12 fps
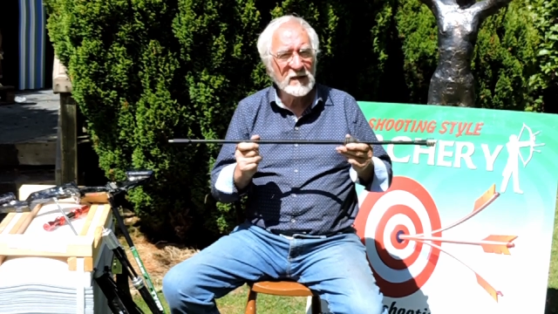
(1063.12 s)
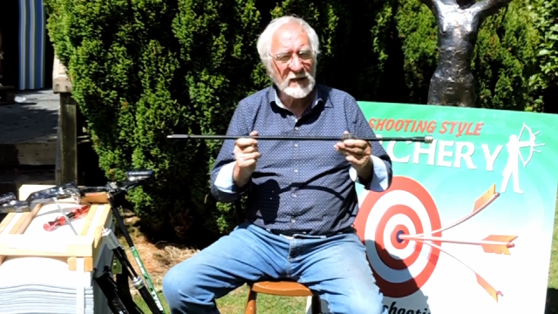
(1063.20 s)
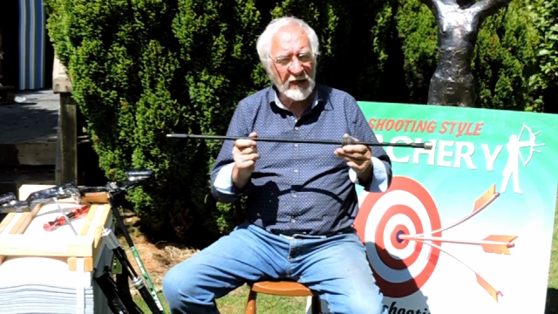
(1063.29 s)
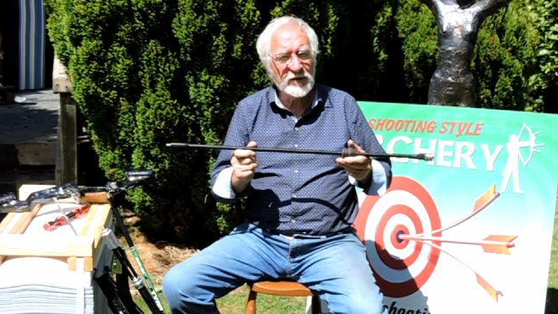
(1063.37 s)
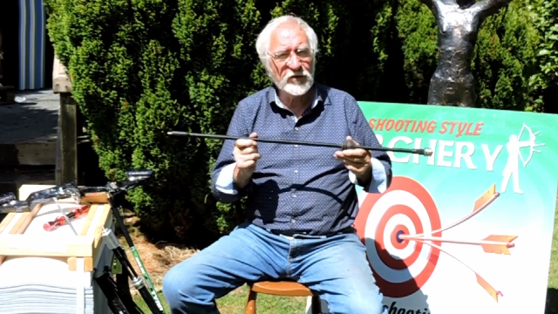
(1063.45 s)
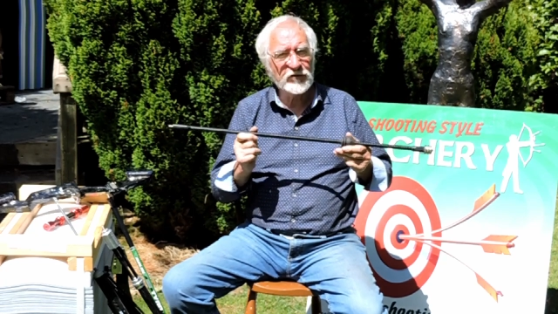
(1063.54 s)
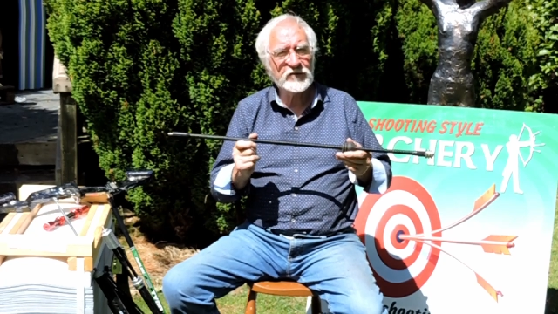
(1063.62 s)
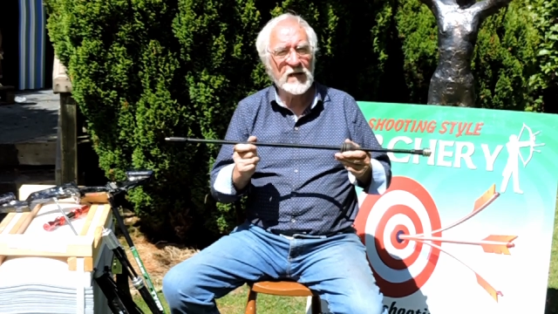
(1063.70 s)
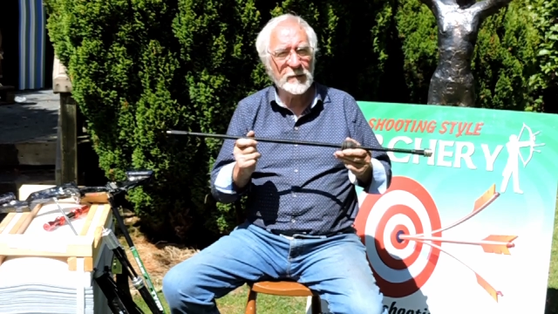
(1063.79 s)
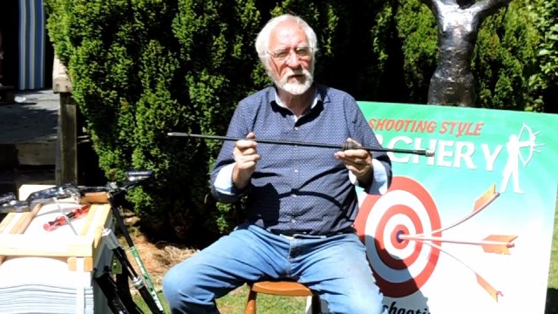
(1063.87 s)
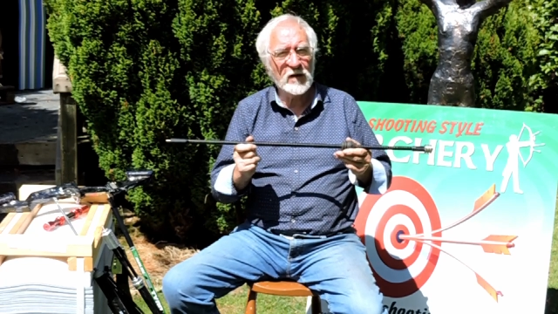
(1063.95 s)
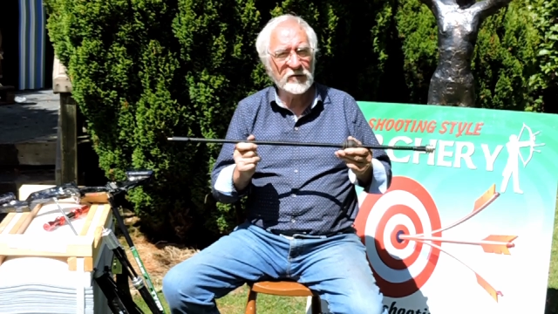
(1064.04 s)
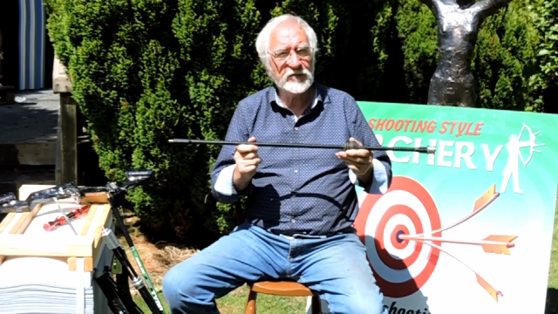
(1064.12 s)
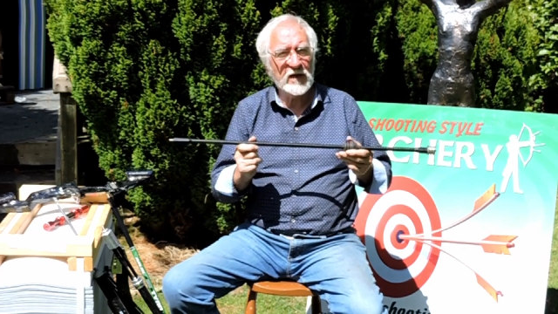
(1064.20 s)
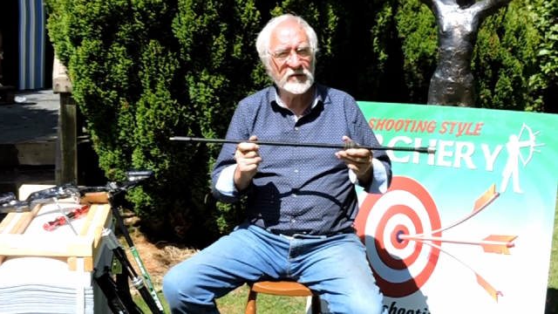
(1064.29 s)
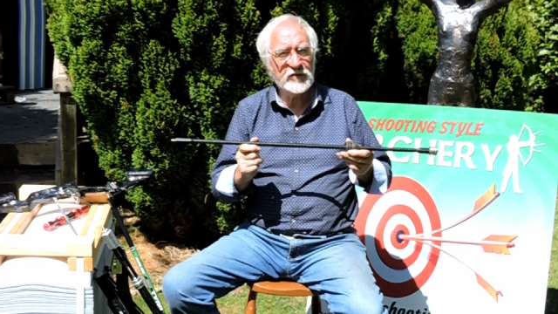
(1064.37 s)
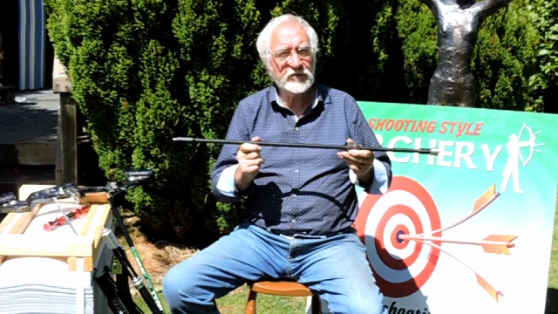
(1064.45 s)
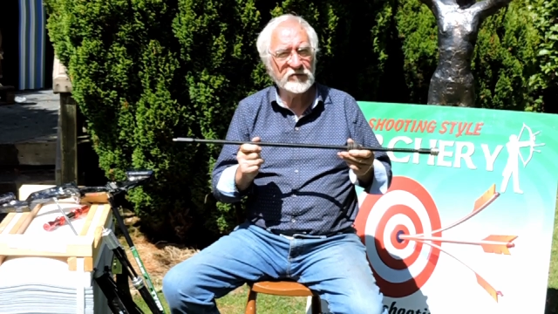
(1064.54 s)
in your
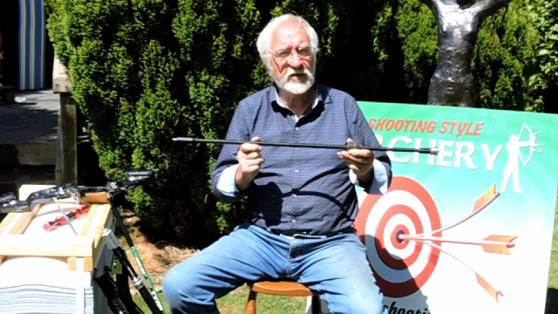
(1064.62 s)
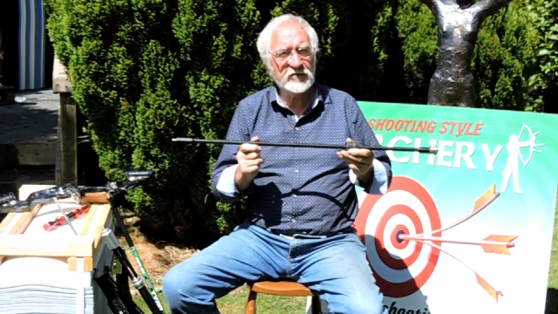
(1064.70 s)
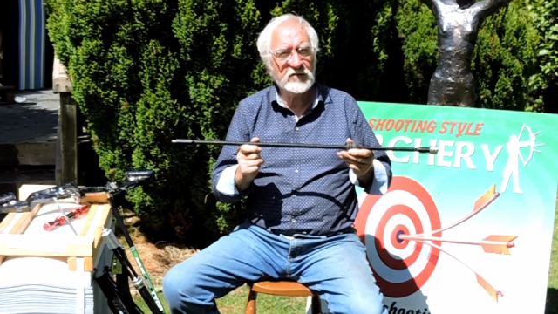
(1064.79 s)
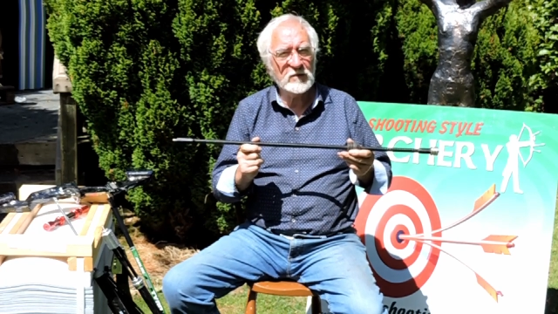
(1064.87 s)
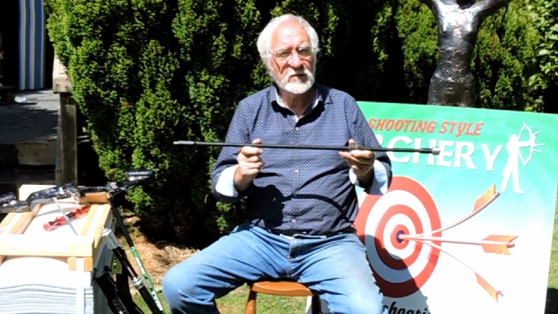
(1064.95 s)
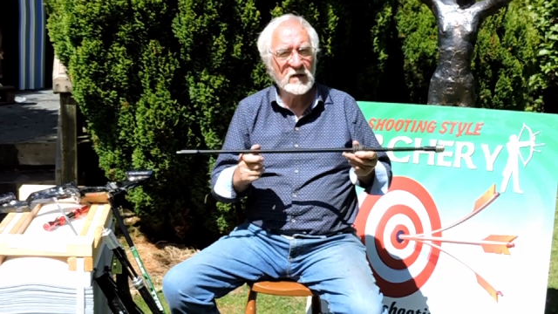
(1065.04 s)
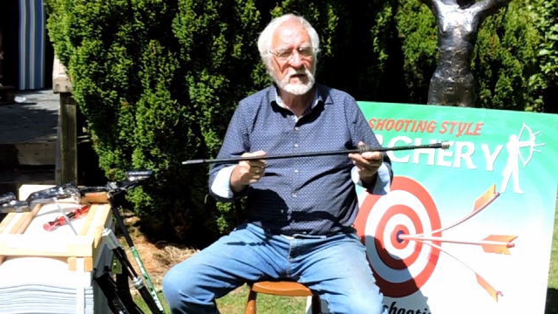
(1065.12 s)
stabilisation system.